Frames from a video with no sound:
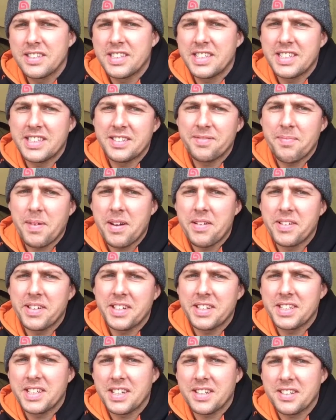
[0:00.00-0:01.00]
She's moaning
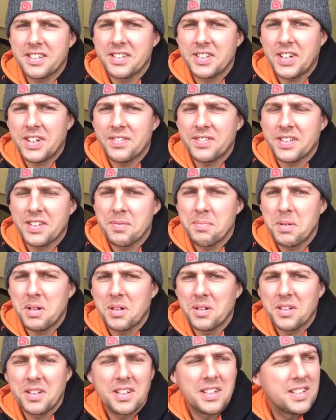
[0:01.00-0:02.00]
because she has to drive to the bog.